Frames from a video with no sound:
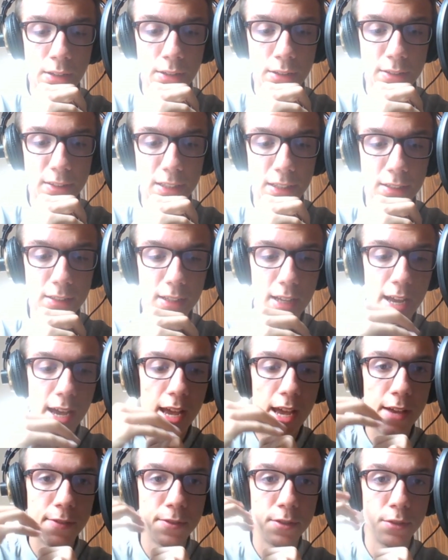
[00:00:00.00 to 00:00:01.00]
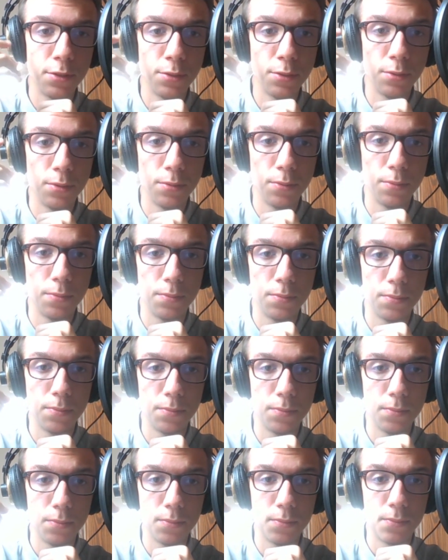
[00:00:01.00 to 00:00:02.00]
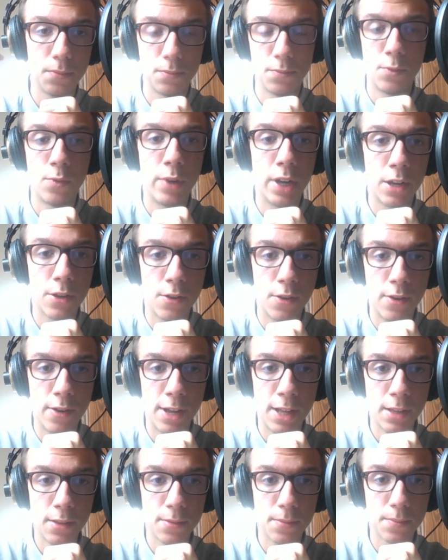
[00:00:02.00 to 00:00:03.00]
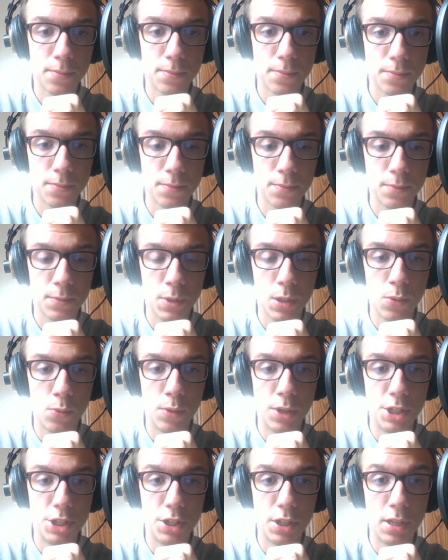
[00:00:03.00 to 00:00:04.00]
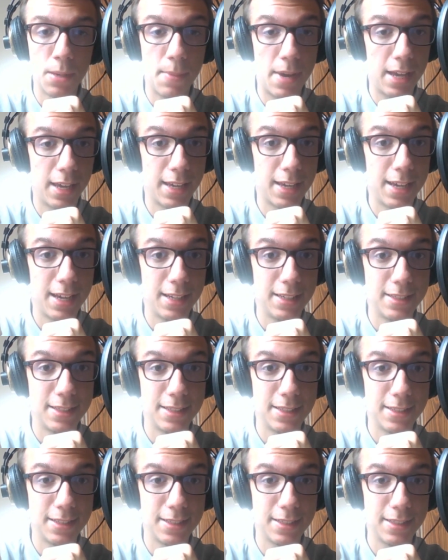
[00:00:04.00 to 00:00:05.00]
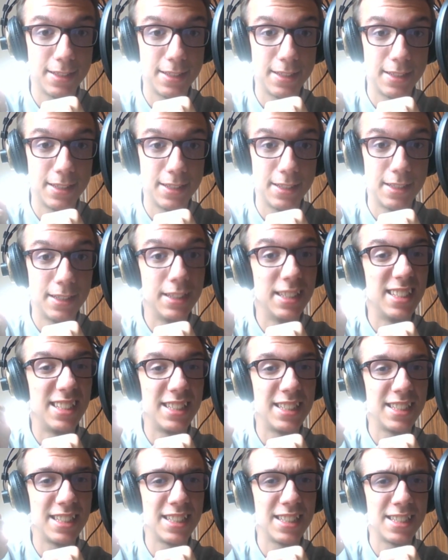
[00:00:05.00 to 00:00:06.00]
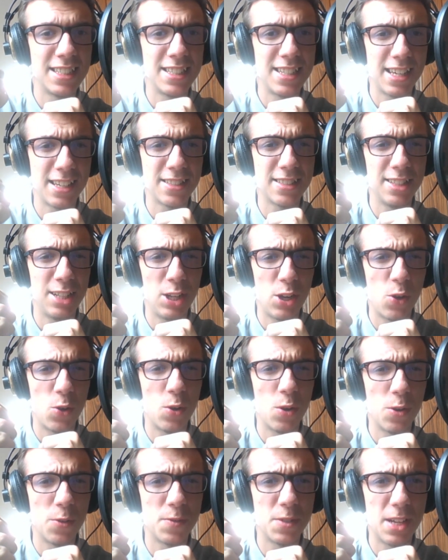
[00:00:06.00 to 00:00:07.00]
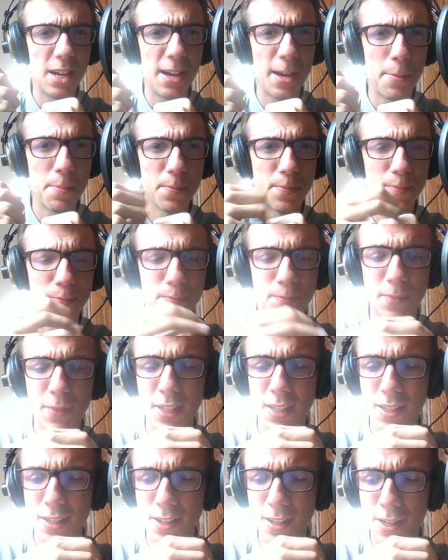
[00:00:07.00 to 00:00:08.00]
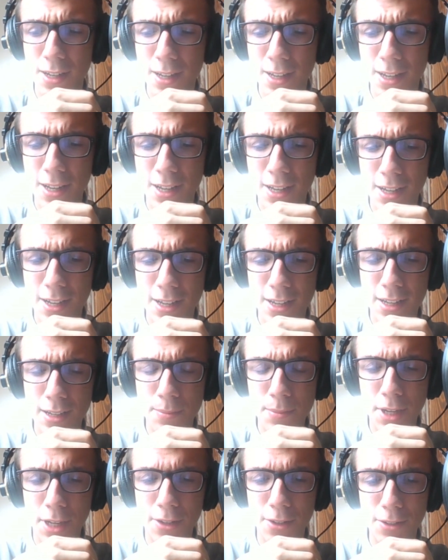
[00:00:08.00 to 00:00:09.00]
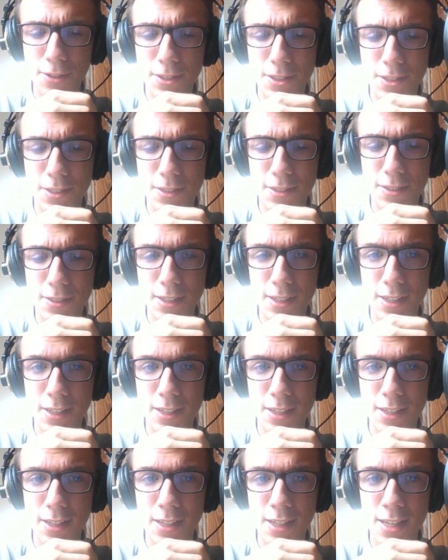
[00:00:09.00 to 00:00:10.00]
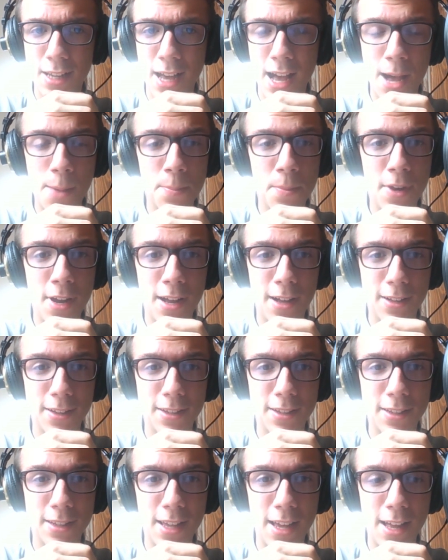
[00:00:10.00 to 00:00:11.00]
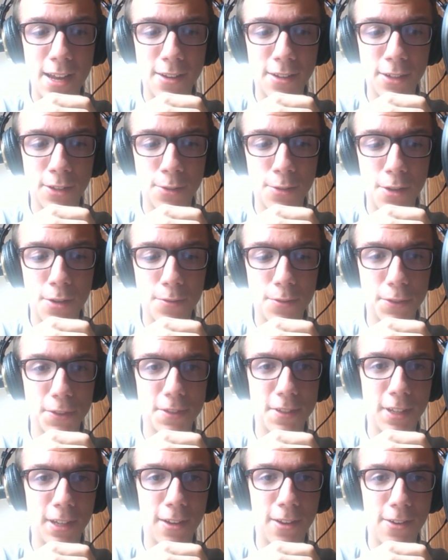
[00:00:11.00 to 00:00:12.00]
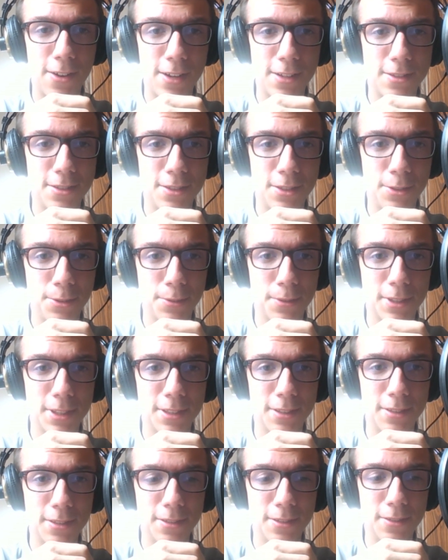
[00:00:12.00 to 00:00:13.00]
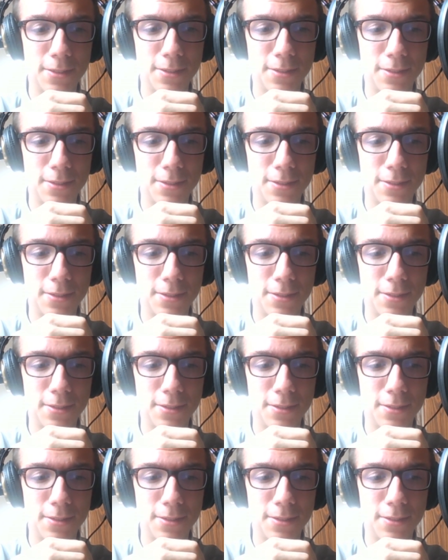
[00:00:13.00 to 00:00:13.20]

Second, I have to record it, which in my case, it takes a lot of time, because I'm not that good of a singer as you can